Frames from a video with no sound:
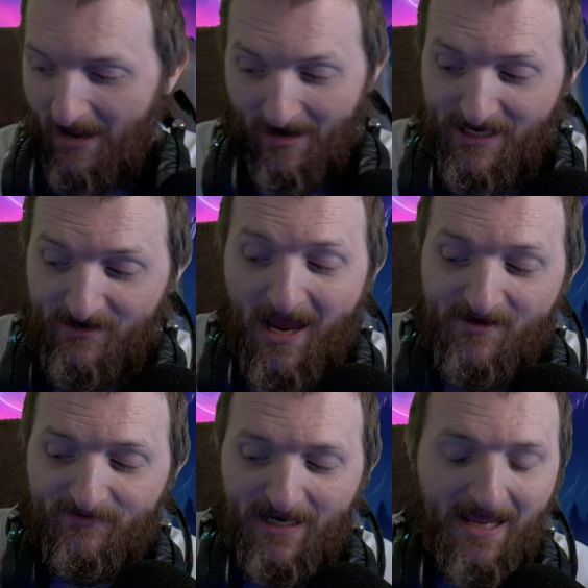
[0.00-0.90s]
I,
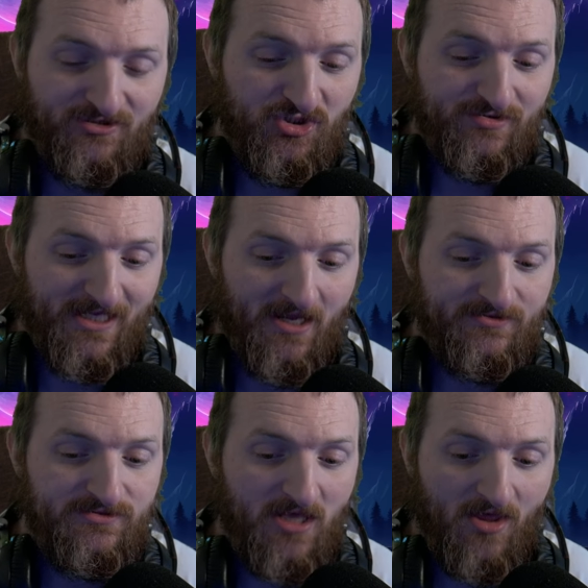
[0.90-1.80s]
even use
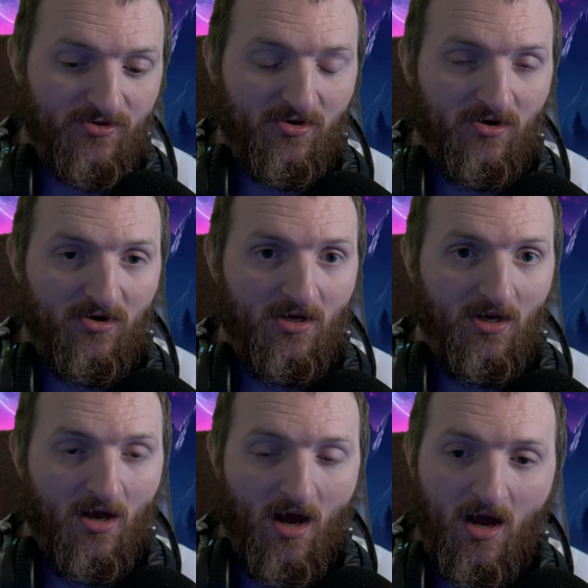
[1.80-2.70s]
another
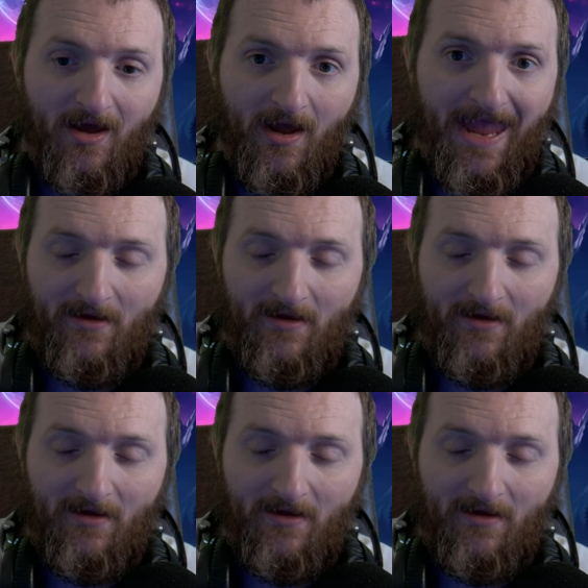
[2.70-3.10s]
uh,